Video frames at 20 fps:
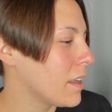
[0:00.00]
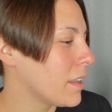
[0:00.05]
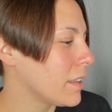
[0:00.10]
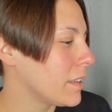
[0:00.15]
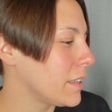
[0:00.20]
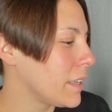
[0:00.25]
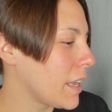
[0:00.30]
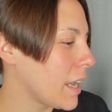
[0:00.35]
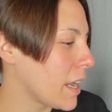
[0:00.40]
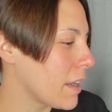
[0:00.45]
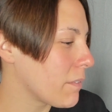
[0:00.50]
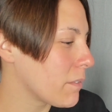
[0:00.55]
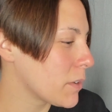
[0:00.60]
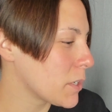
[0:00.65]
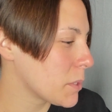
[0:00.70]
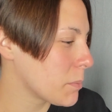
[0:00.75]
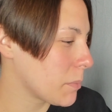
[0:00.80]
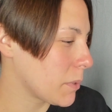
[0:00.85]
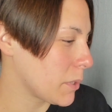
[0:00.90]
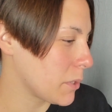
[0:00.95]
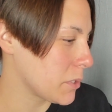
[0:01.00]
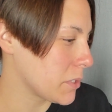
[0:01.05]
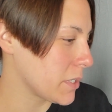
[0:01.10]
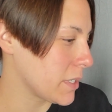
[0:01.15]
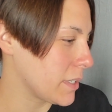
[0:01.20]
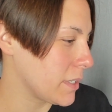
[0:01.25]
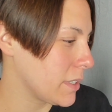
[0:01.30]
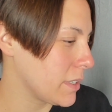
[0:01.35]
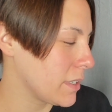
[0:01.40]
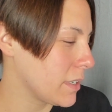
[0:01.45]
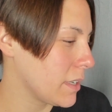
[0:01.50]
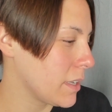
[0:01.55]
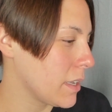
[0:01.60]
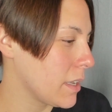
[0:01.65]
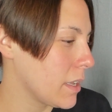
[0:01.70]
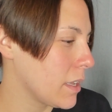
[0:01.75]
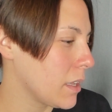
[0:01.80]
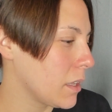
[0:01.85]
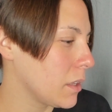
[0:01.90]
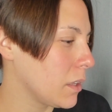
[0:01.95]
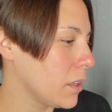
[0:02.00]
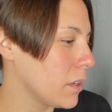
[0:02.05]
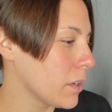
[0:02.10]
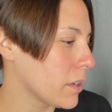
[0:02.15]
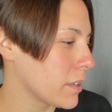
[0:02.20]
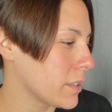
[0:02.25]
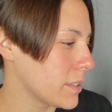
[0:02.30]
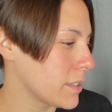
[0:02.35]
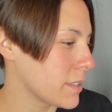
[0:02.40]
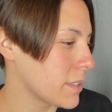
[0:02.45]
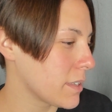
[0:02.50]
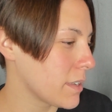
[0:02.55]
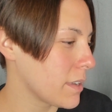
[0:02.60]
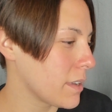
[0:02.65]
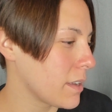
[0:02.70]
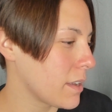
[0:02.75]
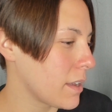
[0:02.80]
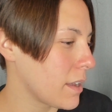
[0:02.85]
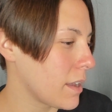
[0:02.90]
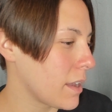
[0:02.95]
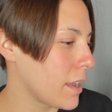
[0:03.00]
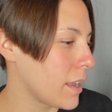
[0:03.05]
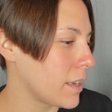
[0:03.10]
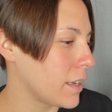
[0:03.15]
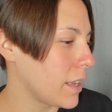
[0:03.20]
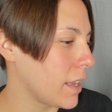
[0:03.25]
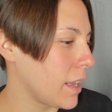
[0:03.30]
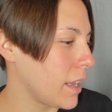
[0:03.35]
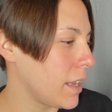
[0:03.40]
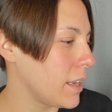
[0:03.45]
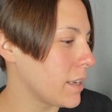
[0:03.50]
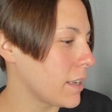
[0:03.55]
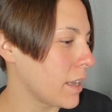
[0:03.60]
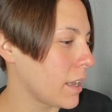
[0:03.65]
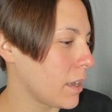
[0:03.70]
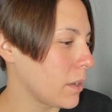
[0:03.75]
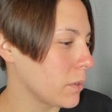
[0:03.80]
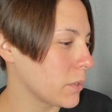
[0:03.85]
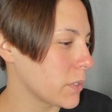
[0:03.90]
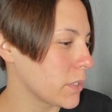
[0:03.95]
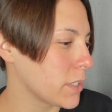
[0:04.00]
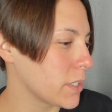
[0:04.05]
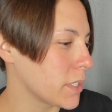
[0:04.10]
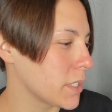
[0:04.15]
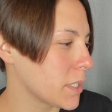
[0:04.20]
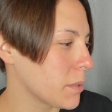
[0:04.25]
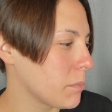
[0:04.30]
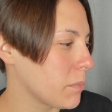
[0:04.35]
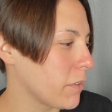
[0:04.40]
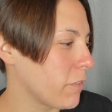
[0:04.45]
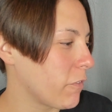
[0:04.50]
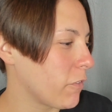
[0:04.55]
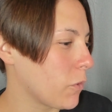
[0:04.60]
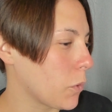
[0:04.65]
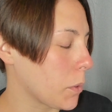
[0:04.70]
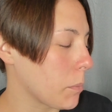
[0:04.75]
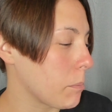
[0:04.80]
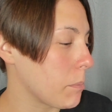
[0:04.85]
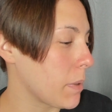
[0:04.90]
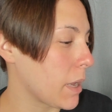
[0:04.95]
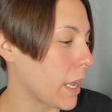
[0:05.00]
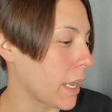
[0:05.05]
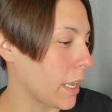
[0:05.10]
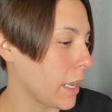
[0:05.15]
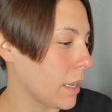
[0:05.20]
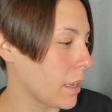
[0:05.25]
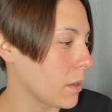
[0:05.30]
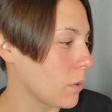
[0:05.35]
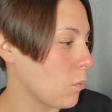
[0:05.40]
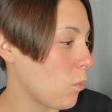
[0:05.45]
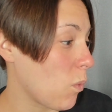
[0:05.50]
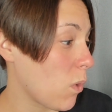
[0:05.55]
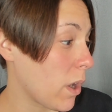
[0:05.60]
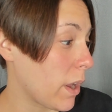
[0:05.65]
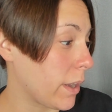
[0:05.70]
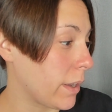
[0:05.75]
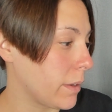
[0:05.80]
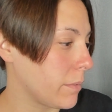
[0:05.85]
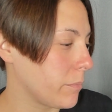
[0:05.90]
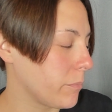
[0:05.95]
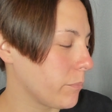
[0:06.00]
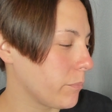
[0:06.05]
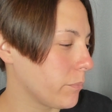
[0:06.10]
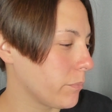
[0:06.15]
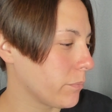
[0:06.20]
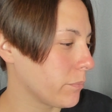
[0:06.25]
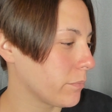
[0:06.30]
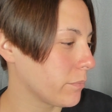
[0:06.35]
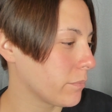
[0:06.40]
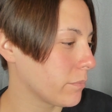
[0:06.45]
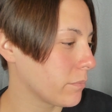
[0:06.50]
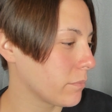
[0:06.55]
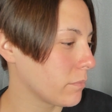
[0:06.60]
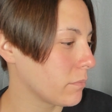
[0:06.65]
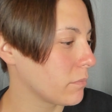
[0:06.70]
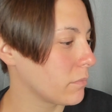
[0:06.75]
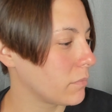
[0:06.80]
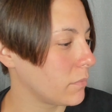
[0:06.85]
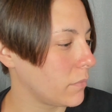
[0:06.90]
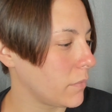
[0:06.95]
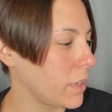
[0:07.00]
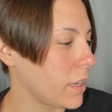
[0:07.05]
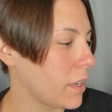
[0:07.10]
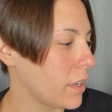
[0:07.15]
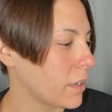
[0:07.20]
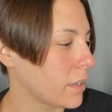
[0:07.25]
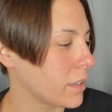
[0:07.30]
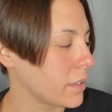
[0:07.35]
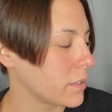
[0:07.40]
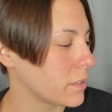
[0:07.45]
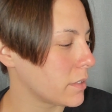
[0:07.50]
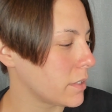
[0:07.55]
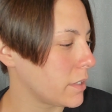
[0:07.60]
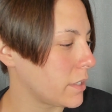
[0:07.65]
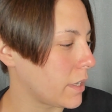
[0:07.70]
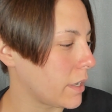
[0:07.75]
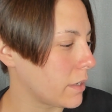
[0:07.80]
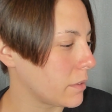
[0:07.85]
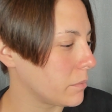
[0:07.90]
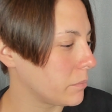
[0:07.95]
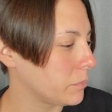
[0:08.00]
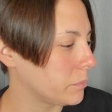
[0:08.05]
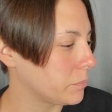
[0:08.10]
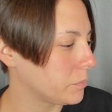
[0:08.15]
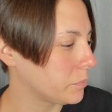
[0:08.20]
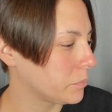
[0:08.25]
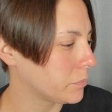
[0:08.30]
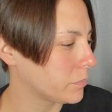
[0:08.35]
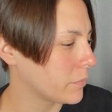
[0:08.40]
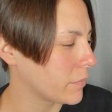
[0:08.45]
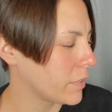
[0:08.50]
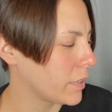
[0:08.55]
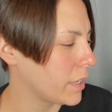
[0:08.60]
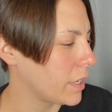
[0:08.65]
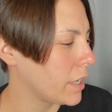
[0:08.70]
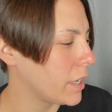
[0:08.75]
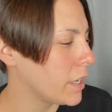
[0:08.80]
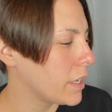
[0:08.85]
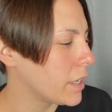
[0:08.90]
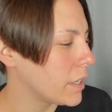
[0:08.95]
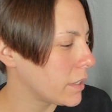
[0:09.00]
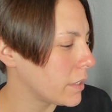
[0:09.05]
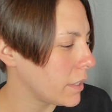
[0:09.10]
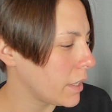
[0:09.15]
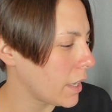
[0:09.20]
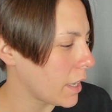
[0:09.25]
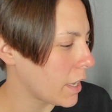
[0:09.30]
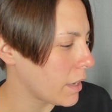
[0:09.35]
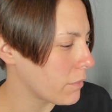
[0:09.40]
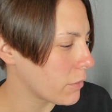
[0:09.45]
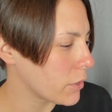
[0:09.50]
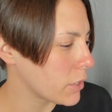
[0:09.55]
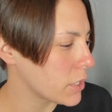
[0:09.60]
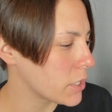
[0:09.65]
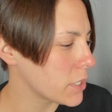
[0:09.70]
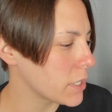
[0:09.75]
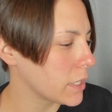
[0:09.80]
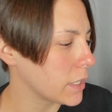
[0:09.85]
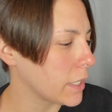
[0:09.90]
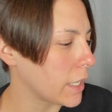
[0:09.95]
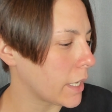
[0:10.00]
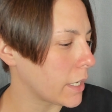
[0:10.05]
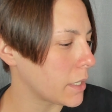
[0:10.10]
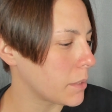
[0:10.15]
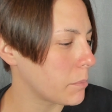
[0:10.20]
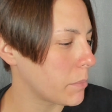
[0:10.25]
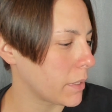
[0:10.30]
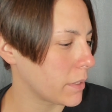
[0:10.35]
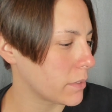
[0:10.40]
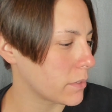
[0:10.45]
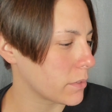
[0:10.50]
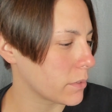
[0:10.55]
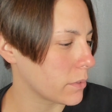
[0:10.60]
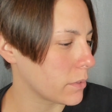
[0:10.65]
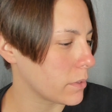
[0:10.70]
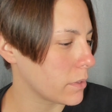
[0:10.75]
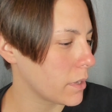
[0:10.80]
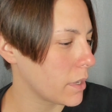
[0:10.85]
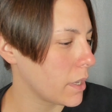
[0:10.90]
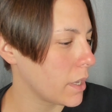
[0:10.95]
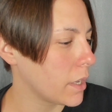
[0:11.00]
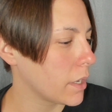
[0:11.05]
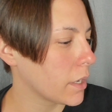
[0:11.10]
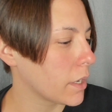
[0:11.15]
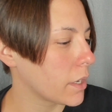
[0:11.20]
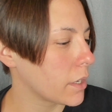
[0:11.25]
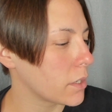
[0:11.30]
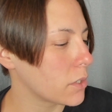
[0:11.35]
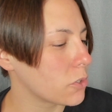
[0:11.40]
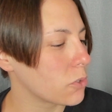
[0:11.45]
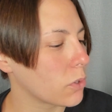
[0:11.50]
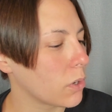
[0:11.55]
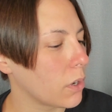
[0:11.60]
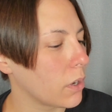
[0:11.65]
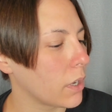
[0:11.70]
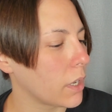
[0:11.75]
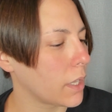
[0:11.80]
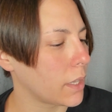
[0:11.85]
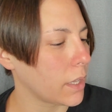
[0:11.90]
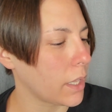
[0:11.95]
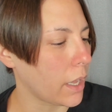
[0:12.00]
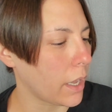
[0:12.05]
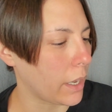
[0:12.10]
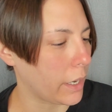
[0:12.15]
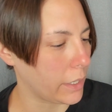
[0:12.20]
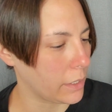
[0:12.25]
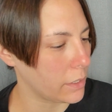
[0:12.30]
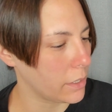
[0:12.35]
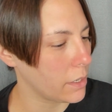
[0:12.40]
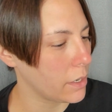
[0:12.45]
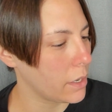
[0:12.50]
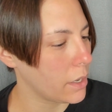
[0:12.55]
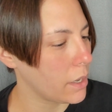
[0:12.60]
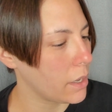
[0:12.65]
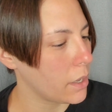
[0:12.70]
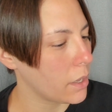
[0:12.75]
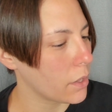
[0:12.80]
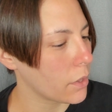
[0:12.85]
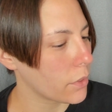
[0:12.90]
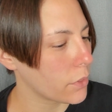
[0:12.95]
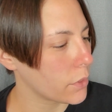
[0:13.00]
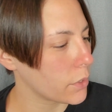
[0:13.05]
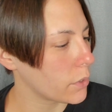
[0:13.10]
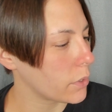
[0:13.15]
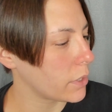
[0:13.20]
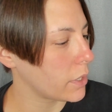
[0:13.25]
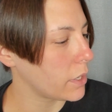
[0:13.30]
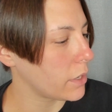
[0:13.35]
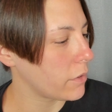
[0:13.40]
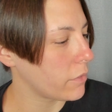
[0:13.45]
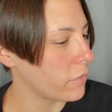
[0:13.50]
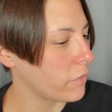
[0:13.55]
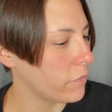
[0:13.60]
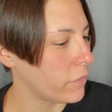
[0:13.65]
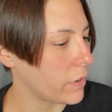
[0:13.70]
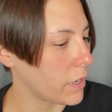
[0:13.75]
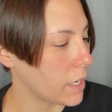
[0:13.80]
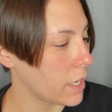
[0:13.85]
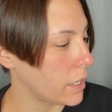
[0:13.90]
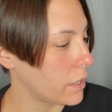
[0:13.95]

The average person looks at eight houses before buying one. Yeah, I can see that. The average lead pencil can draw a line 35